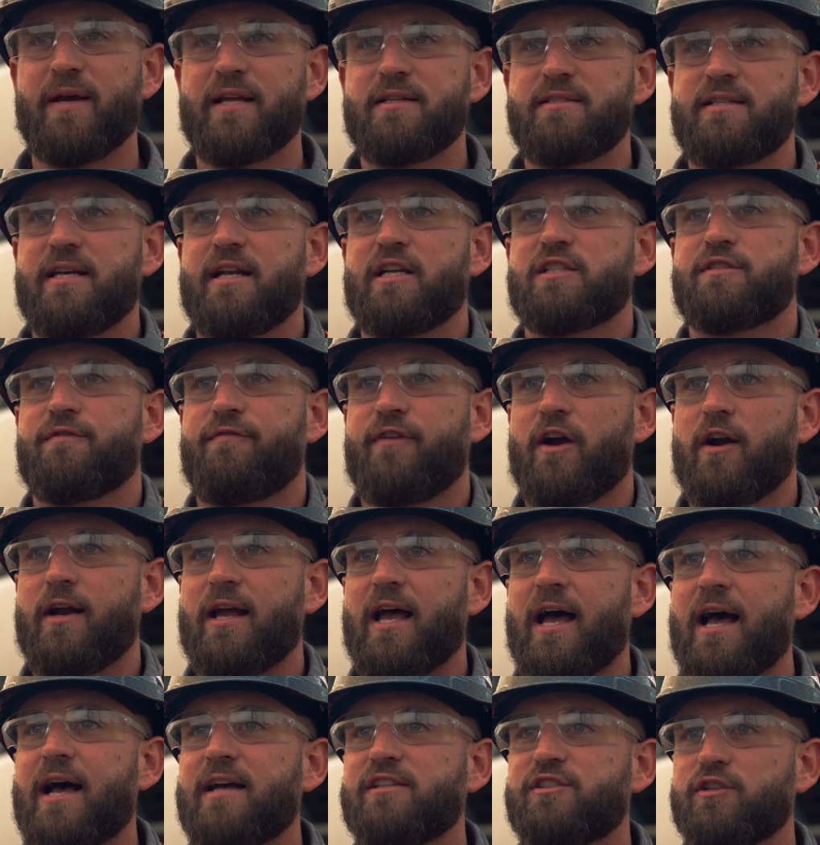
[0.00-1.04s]
Benzene is a
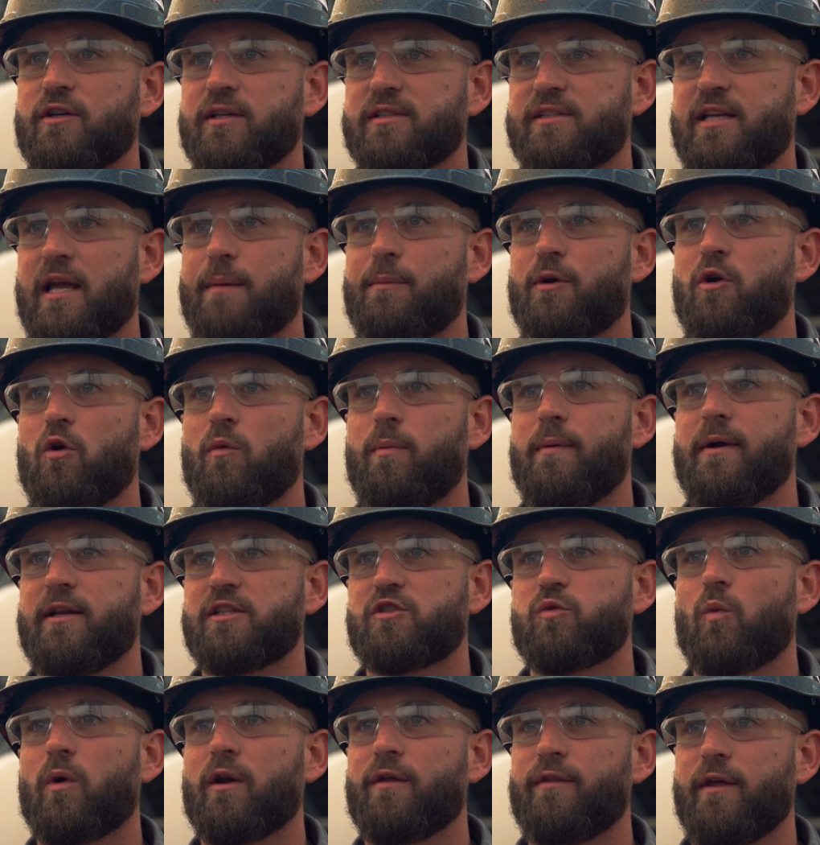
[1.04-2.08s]
very hazardous chemical, but
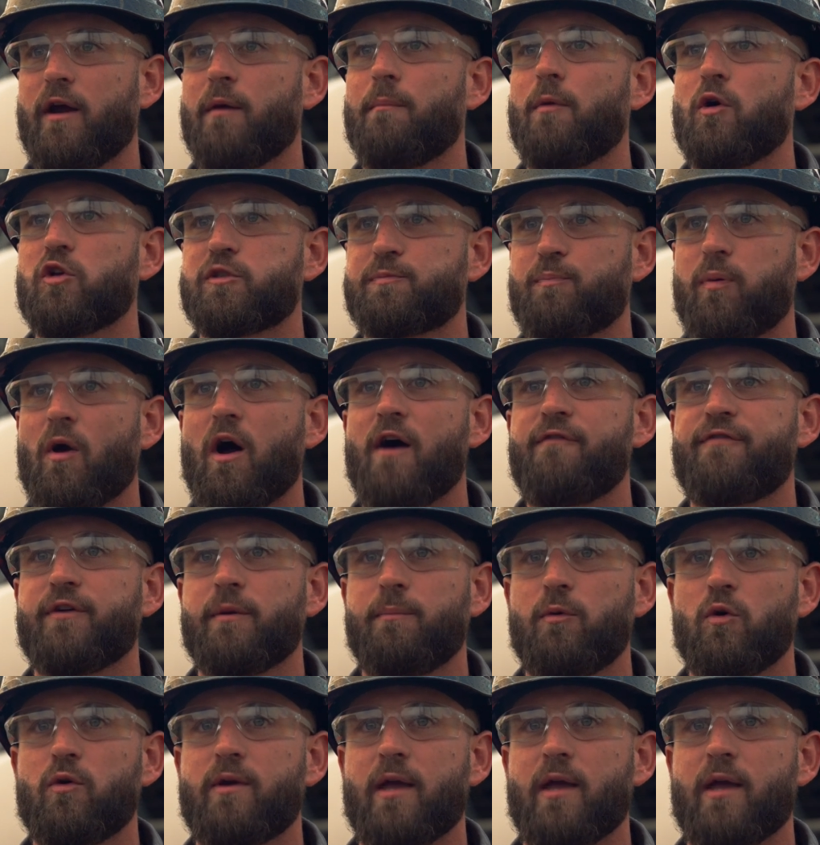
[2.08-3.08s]
it's one of their most profitable